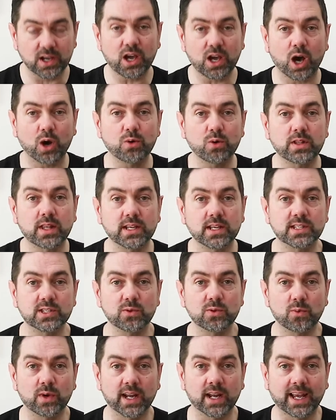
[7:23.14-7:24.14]
coat
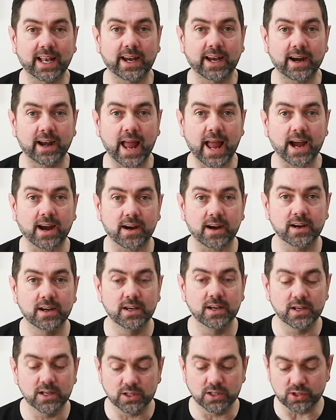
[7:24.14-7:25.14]
this with a clear lacquer
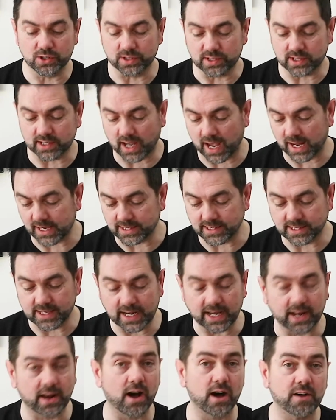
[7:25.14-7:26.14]
just to kind of
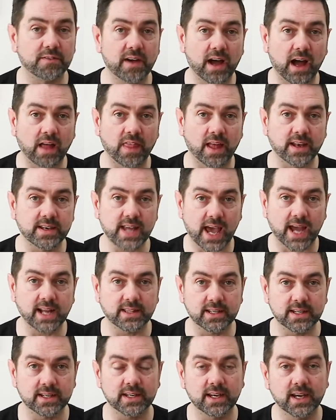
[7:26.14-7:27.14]
seal it off, and then take
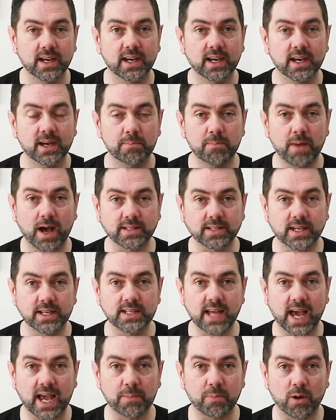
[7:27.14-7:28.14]
the masking
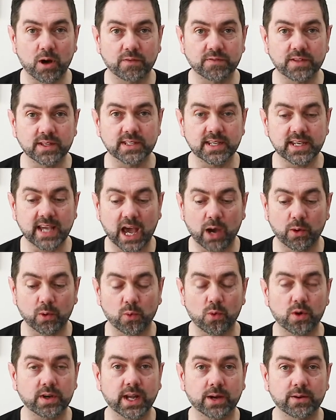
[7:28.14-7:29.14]
tape off to see how it
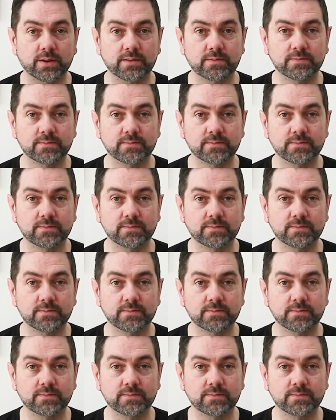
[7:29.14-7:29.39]
worked out.